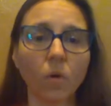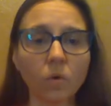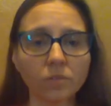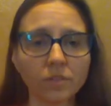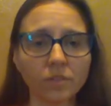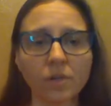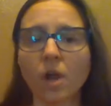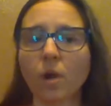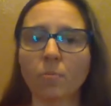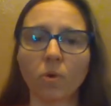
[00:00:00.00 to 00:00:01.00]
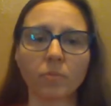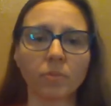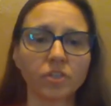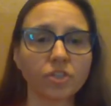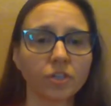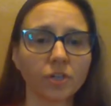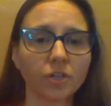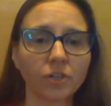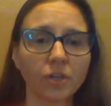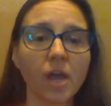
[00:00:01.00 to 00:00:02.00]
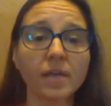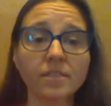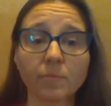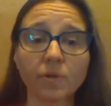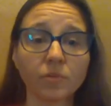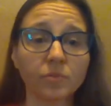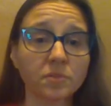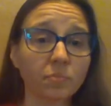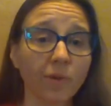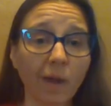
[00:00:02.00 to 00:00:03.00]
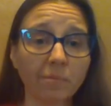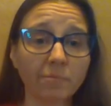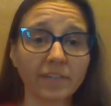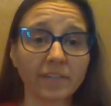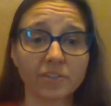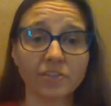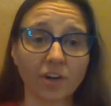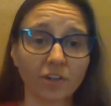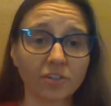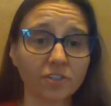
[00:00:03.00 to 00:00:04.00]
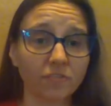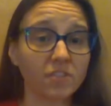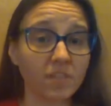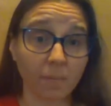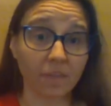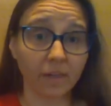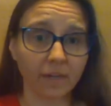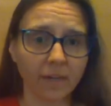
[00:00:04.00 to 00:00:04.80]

older, more mature, someone who is probably in charge of something,